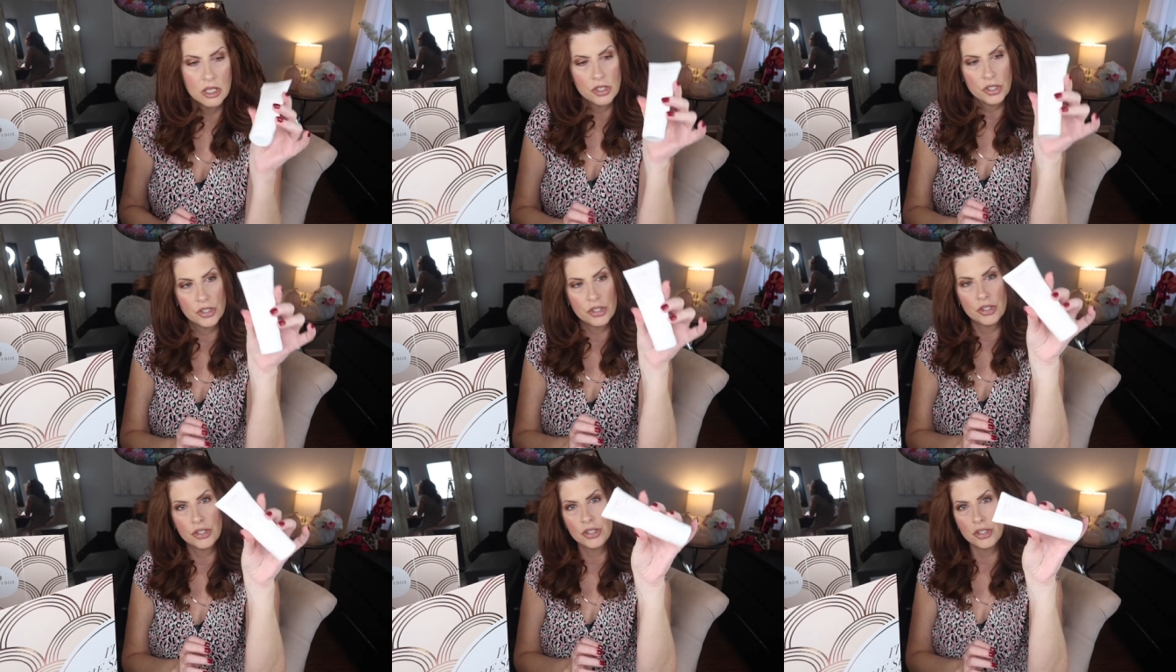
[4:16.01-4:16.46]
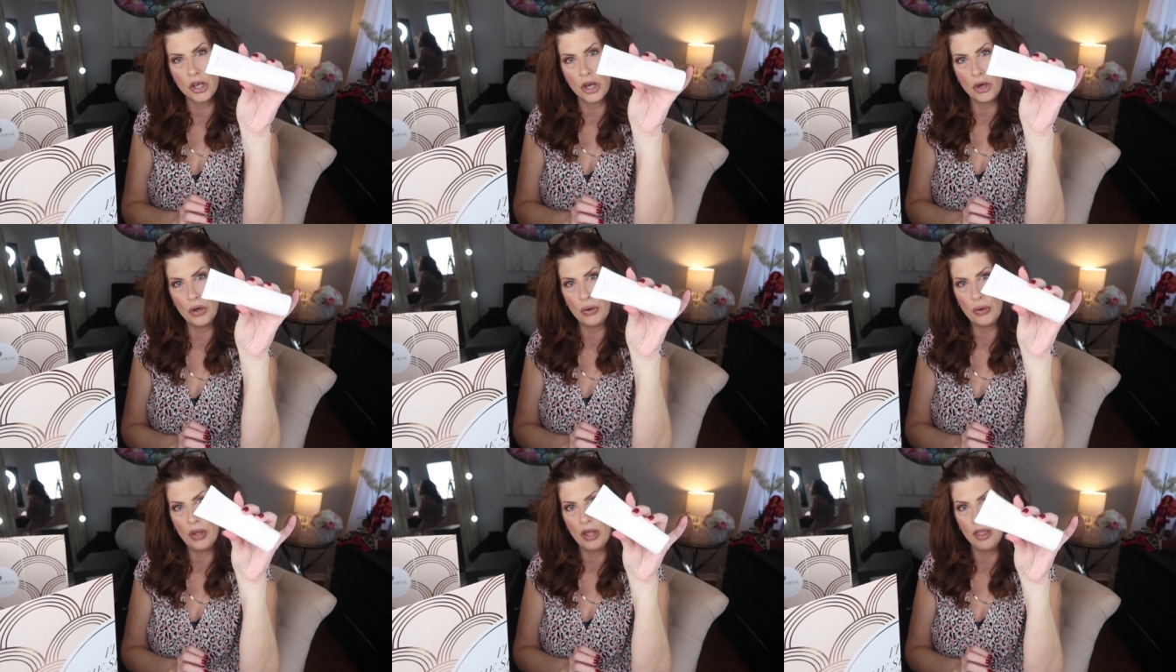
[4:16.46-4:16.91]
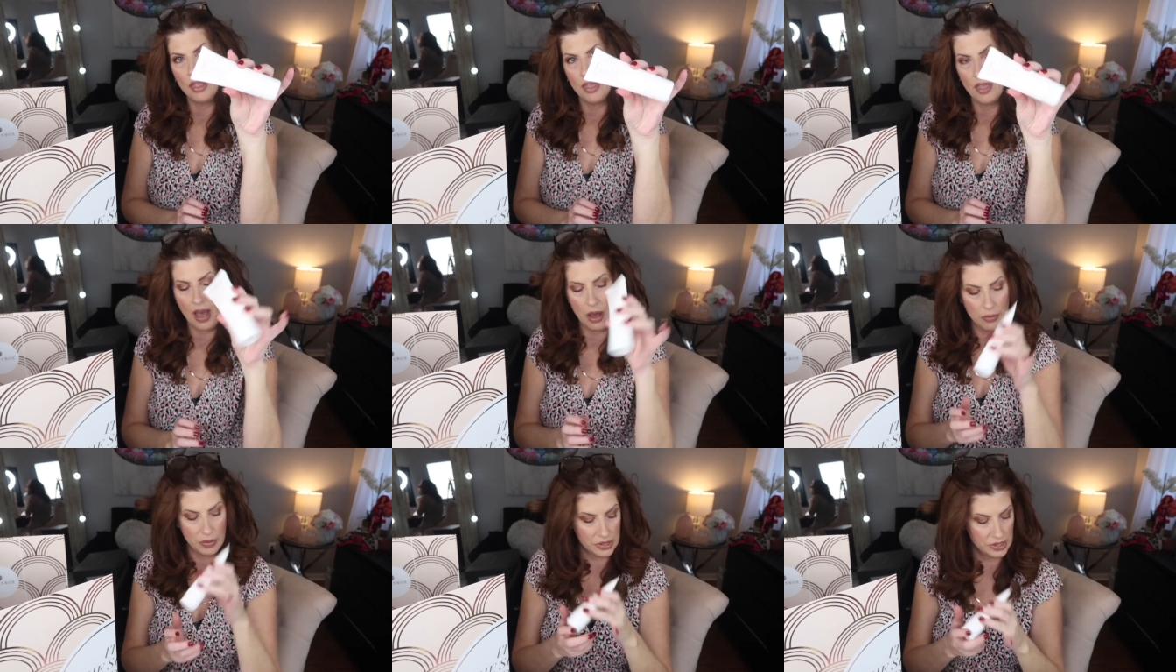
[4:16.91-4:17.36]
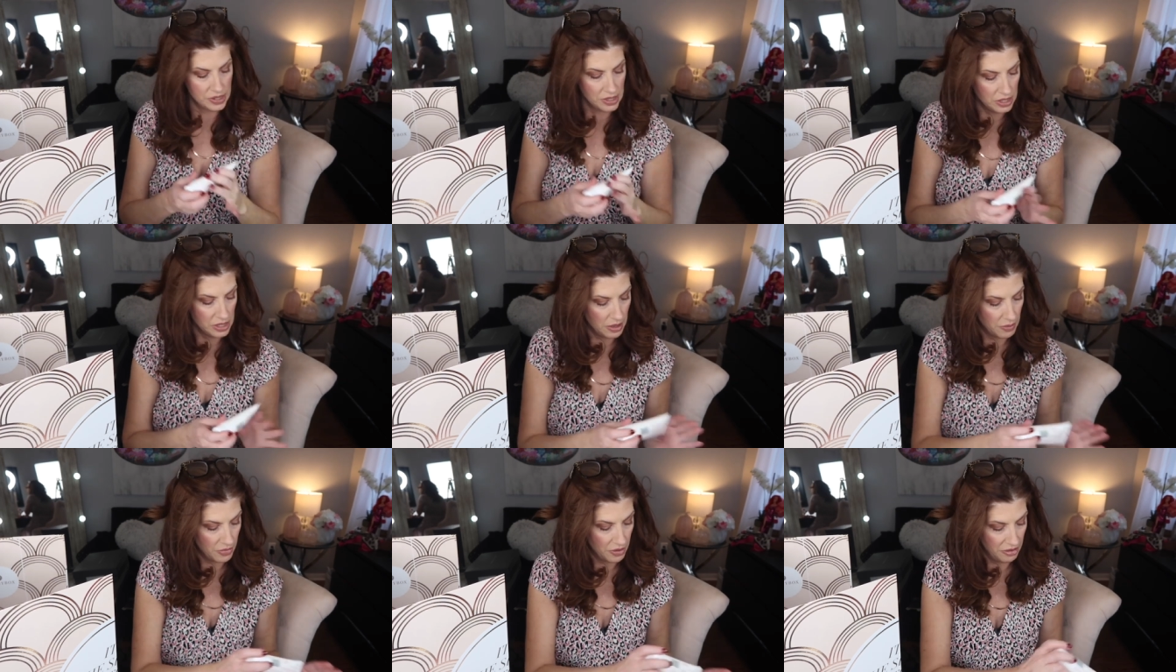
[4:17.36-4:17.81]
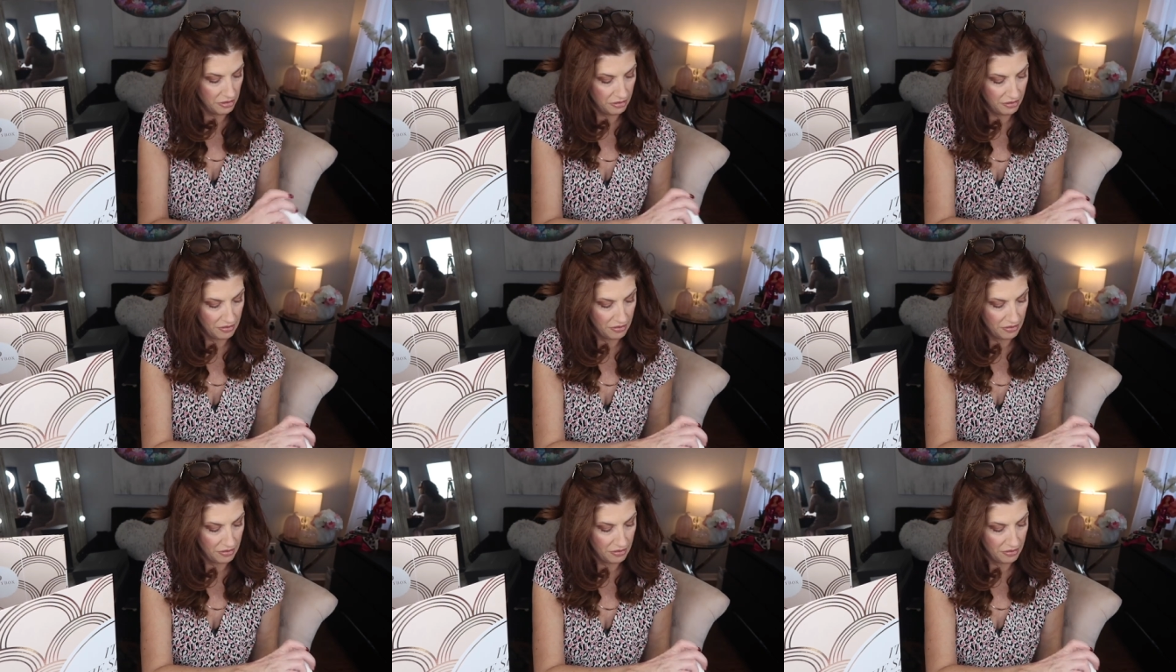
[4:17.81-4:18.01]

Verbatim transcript: So that was in number